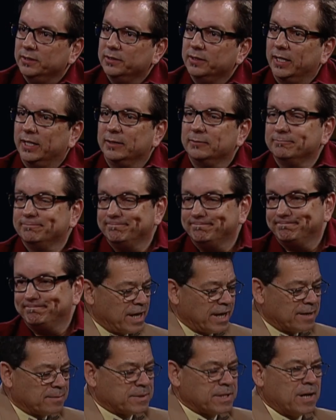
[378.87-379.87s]
Yeah.
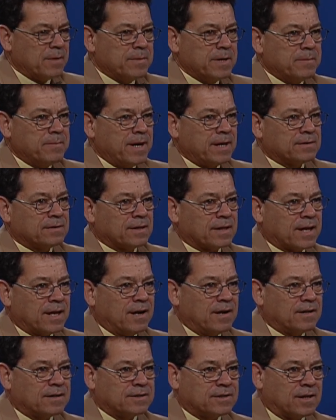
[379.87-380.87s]
Jacob, tell me about the
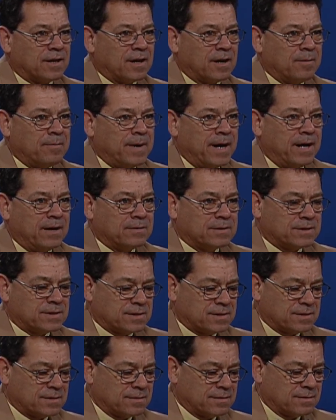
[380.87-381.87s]
character, about
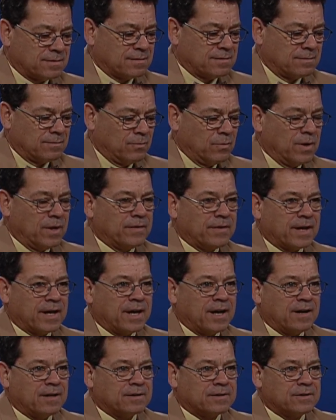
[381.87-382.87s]
where the
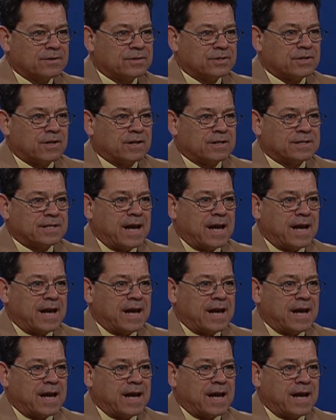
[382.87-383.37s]
character starts